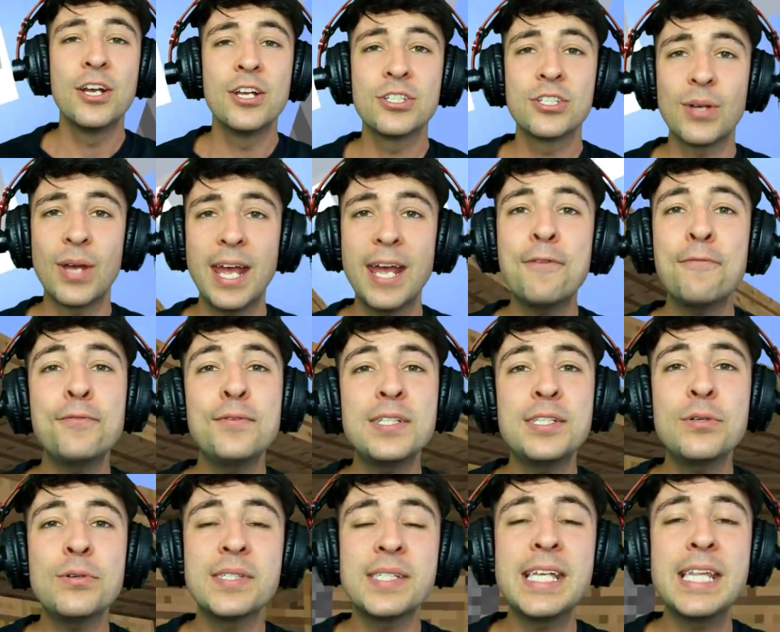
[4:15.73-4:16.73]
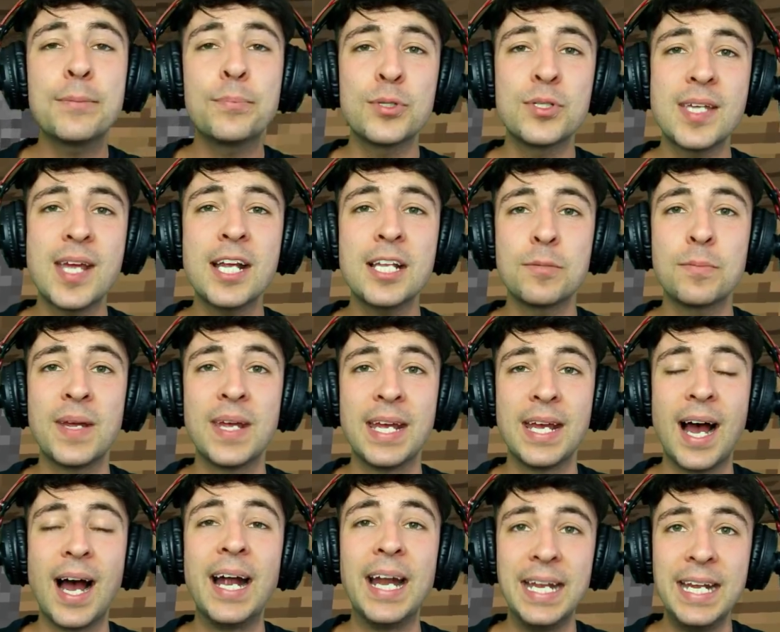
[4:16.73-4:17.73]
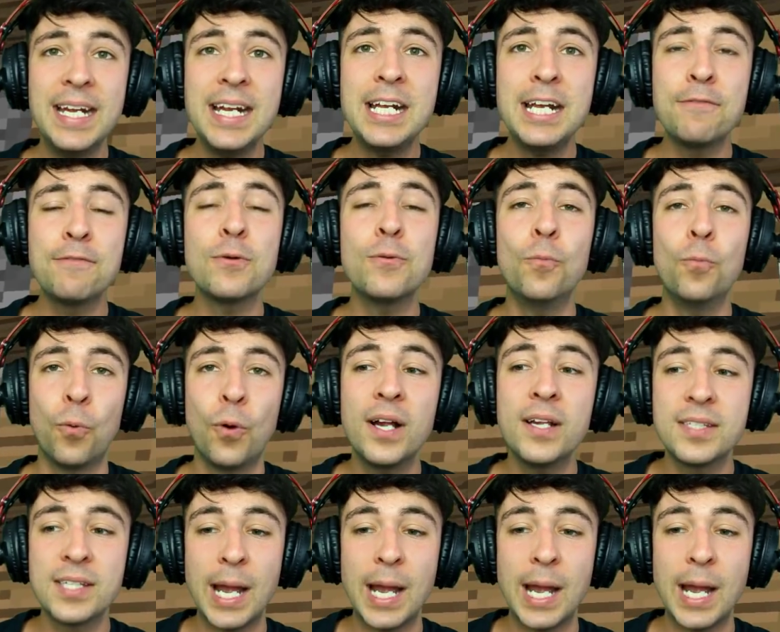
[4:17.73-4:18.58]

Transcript: So every single day they protect me, I need to give them 1